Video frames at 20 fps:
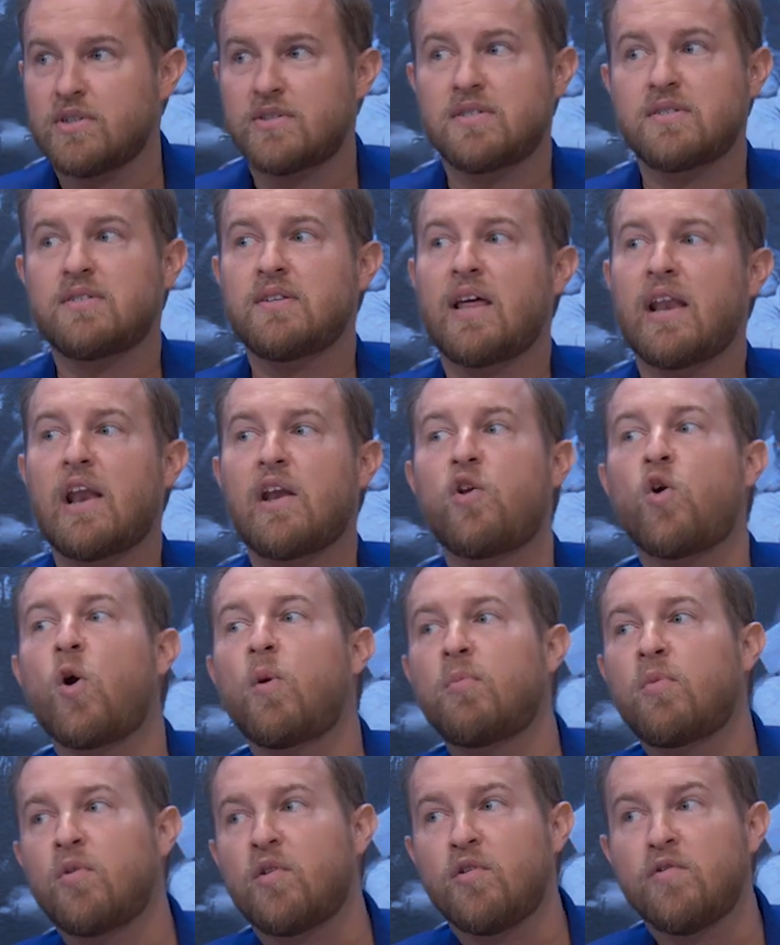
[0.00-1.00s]
This is not a
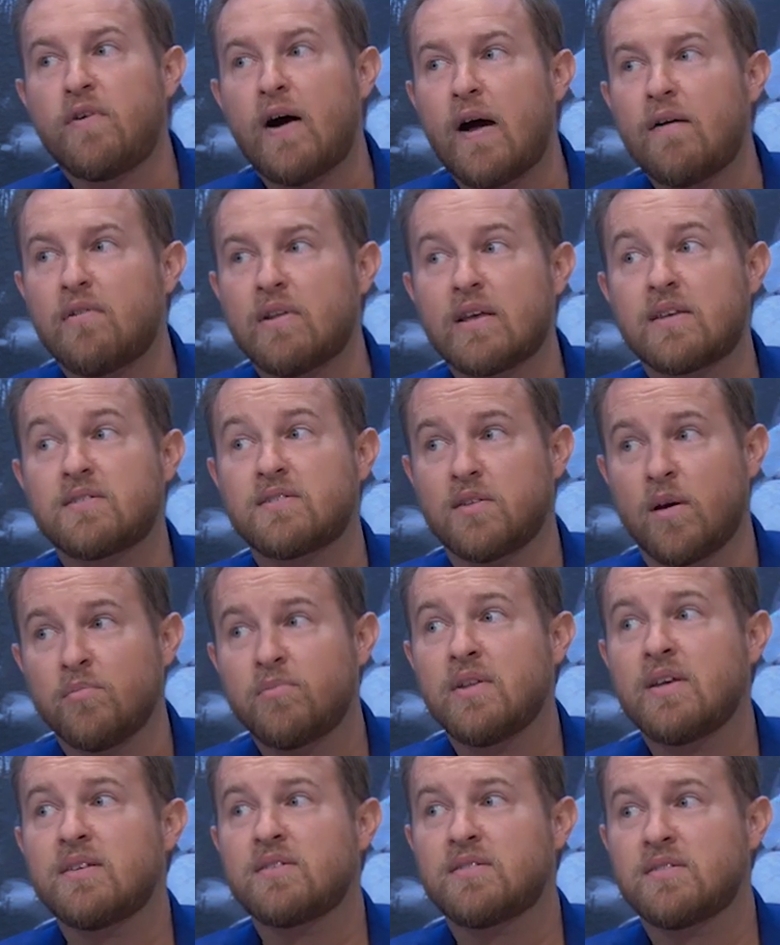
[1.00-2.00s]
normal revival. Like,
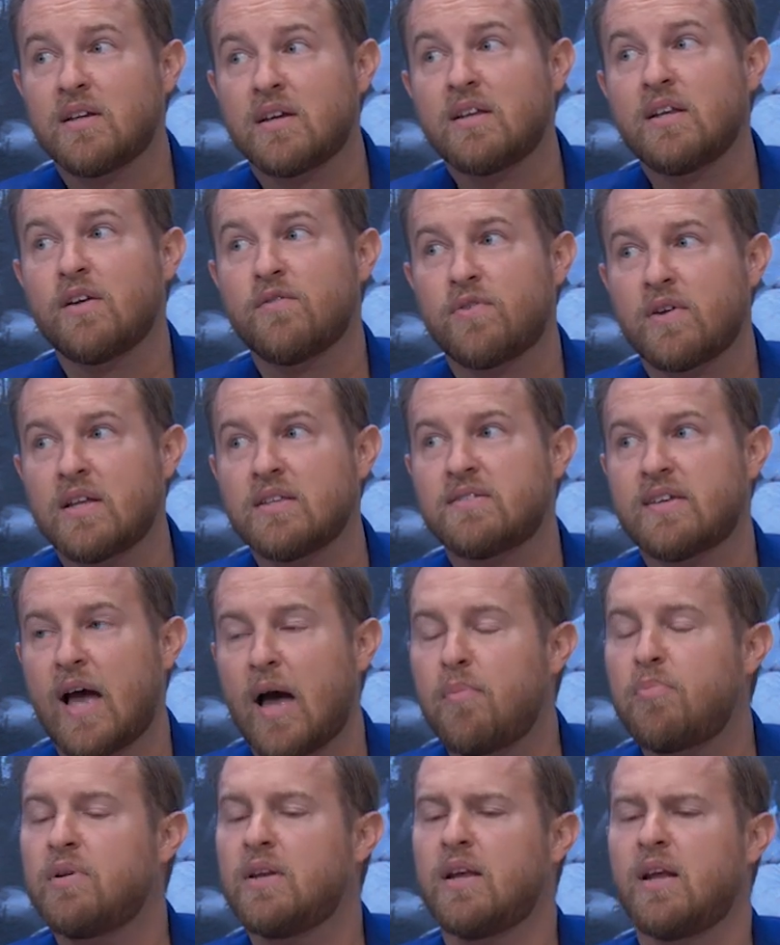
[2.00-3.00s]
something significant's
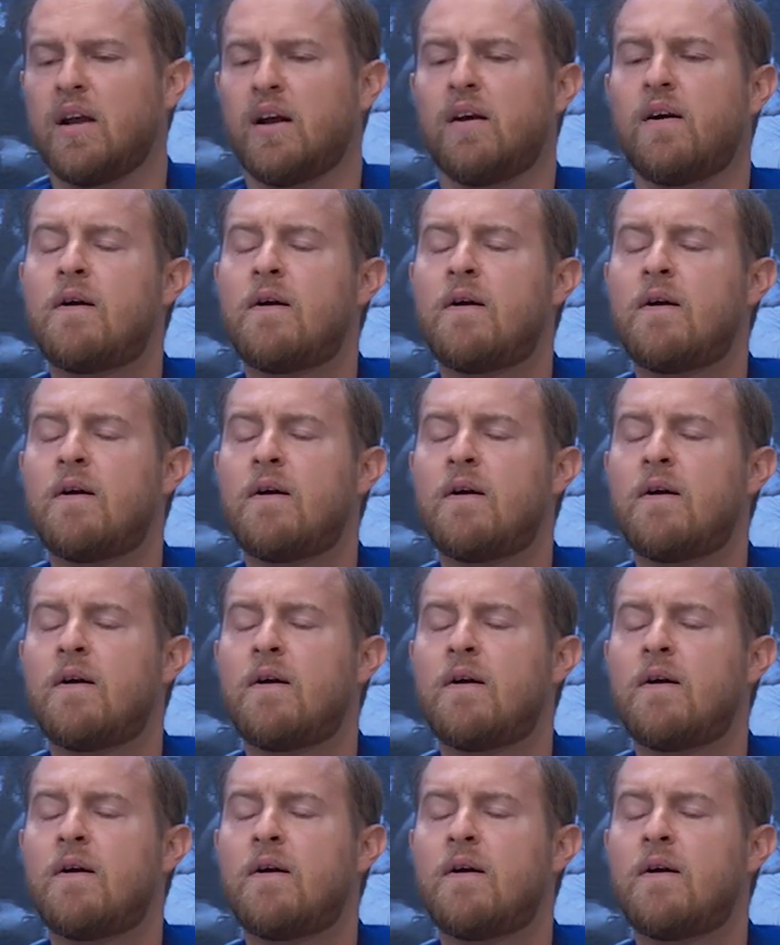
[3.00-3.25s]
happening here.